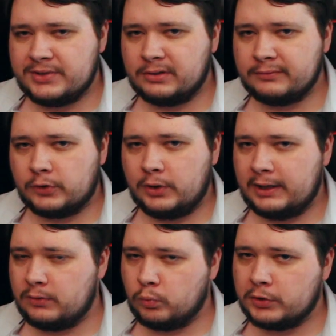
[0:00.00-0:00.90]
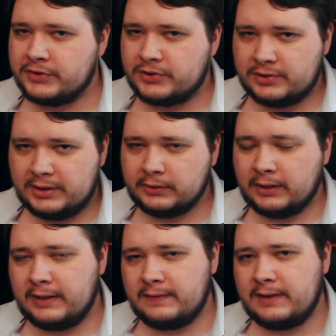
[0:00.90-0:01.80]
silver and one steel,
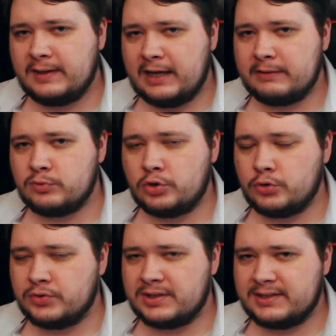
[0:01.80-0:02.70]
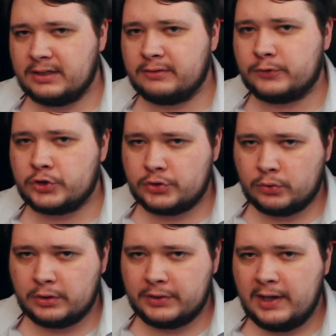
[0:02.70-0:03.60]
and in the games you use the silver
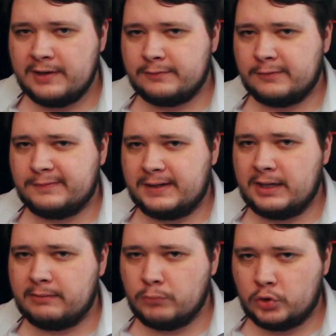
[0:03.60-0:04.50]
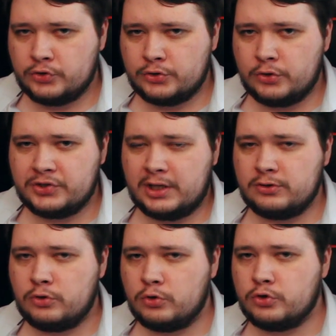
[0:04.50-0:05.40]
sword for fighting monsters
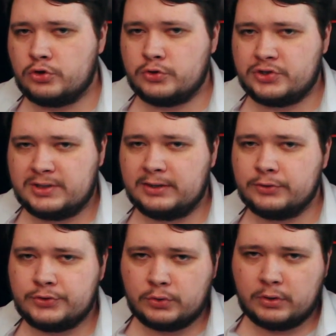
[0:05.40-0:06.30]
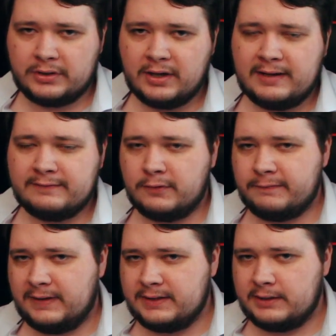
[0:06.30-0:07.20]
and you use your steel sword for
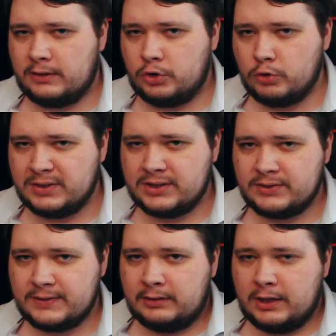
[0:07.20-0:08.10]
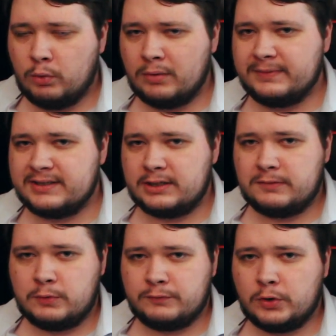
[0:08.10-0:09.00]
fighting humans. Now obviously
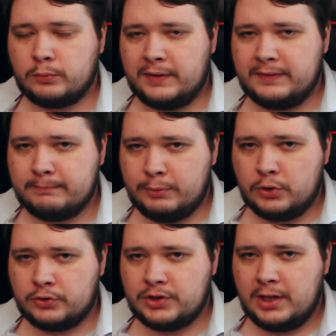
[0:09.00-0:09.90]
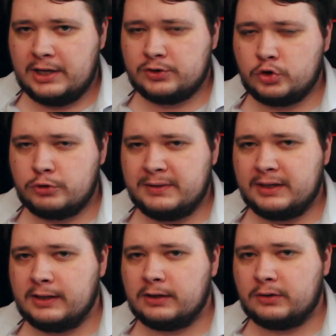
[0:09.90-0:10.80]
if you've not read the books it's going to be
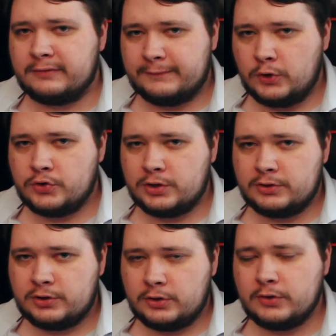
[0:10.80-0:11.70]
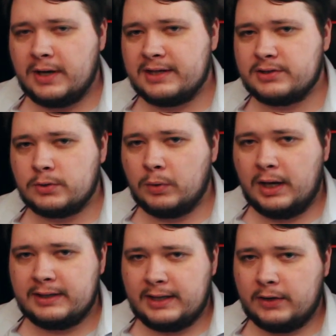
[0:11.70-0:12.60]
a little confusing to you as to
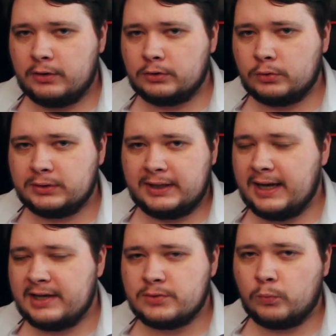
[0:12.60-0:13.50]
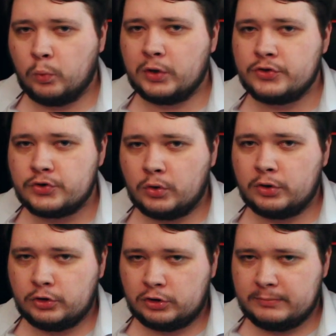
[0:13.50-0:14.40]
why Geralt only has one
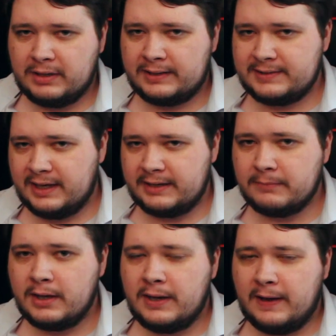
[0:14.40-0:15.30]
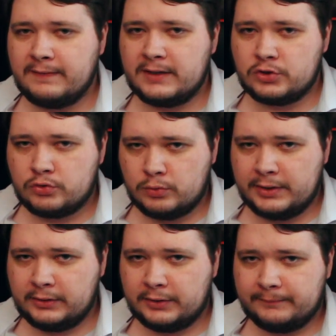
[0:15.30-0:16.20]
sword on him at a time in this
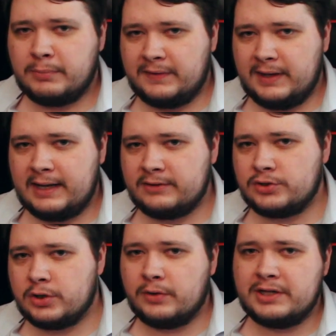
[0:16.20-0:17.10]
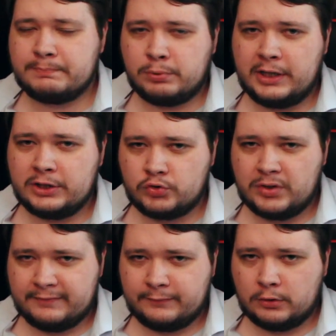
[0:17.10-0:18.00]
trailer, but the answer is pretty
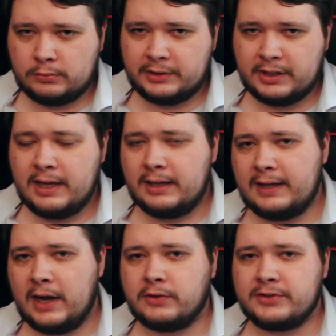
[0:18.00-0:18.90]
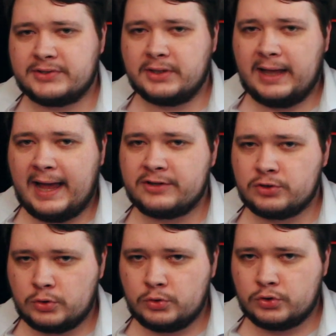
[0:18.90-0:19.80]
straightforward. Geralt still has
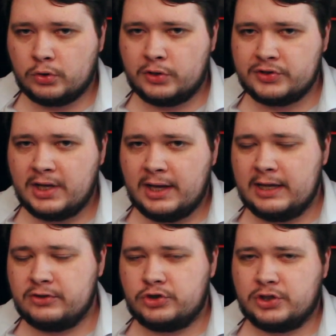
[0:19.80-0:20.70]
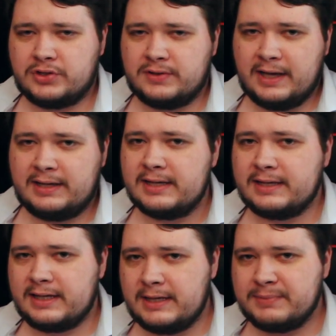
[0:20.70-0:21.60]
two swords, it's just that he
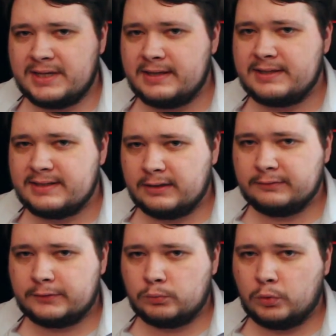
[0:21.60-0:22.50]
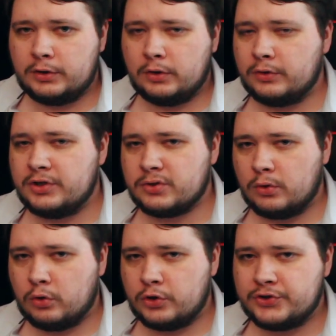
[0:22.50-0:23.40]
keeps his silver one on his
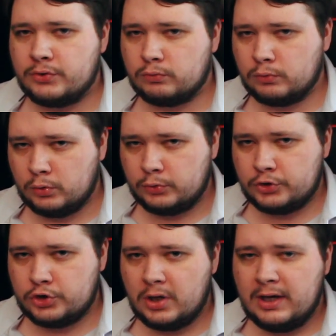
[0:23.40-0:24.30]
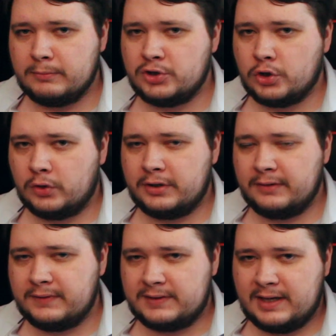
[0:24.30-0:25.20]
horse, Roach. The majority
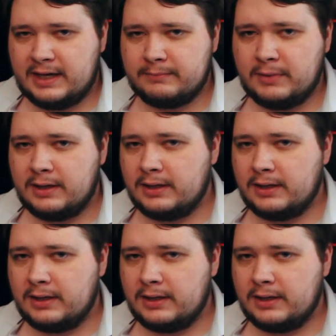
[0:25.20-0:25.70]
of the time,